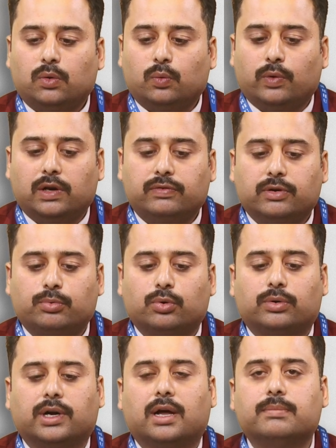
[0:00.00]
welfare
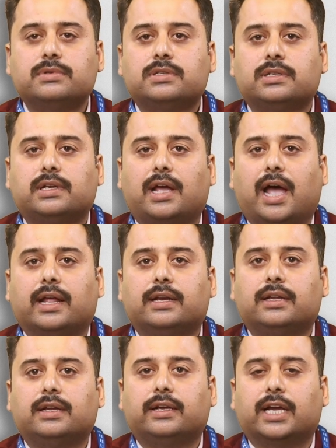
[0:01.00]
programs,
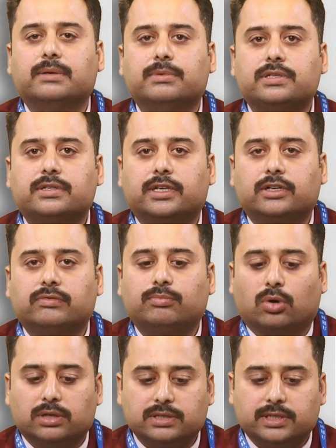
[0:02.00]
and administrative
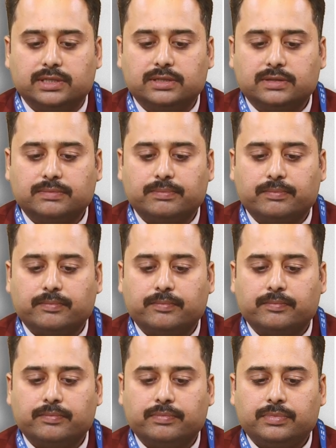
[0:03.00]
policies.
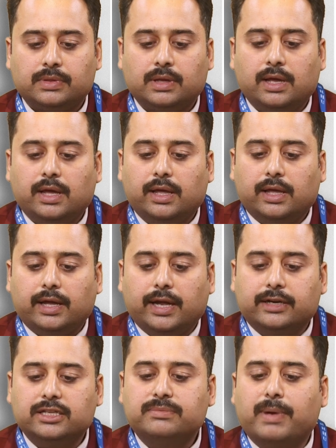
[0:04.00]

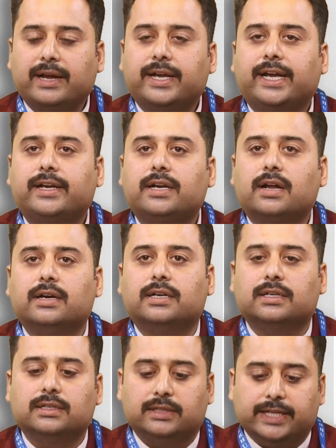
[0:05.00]
It is mandated
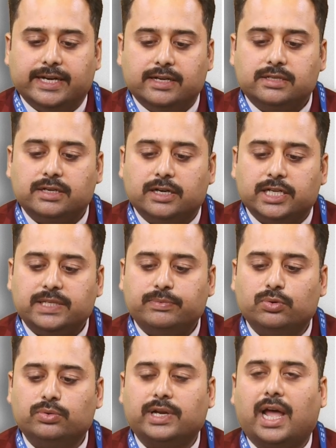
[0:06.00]
under the Industrial
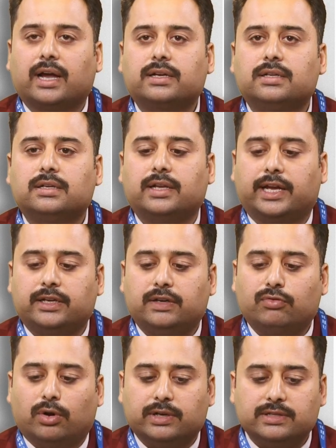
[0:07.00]
Dispute Act
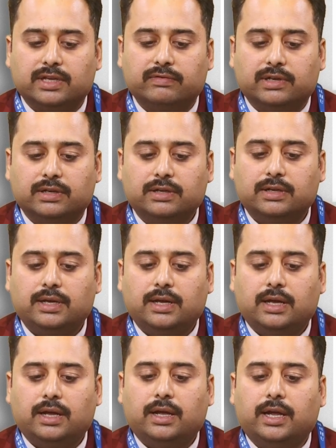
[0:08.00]
1947.
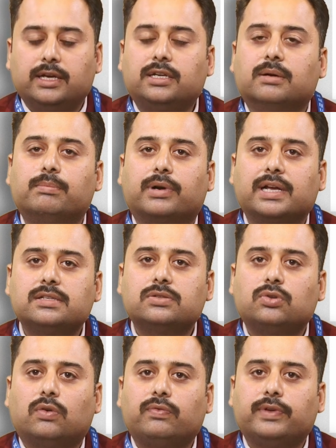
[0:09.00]
It
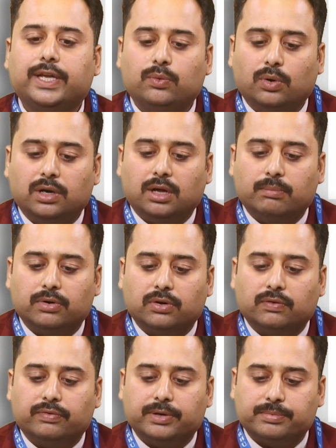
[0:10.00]
comprises of equal number
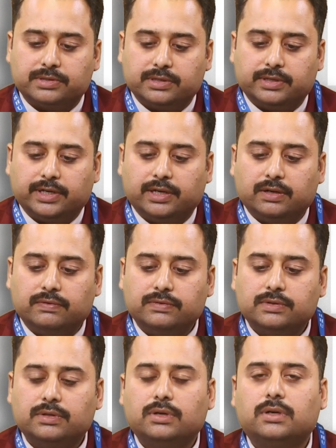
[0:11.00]
of representatives
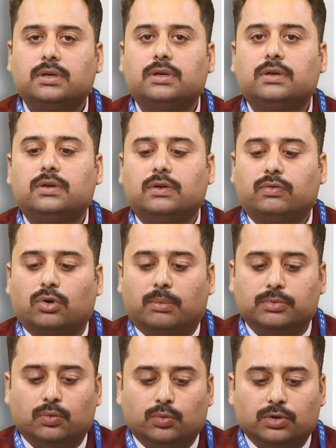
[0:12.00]

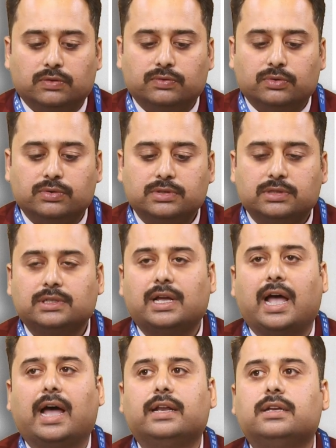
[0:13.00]
from the workforce
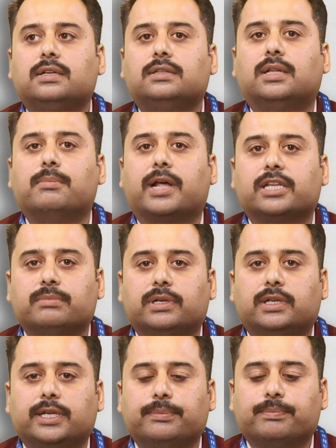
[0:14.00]
and the
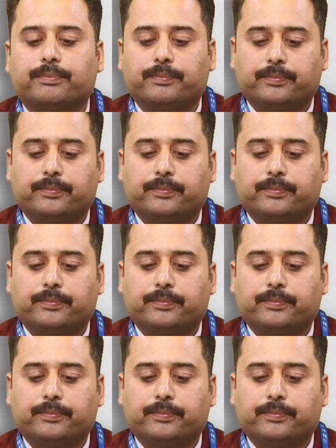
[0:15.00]
management team,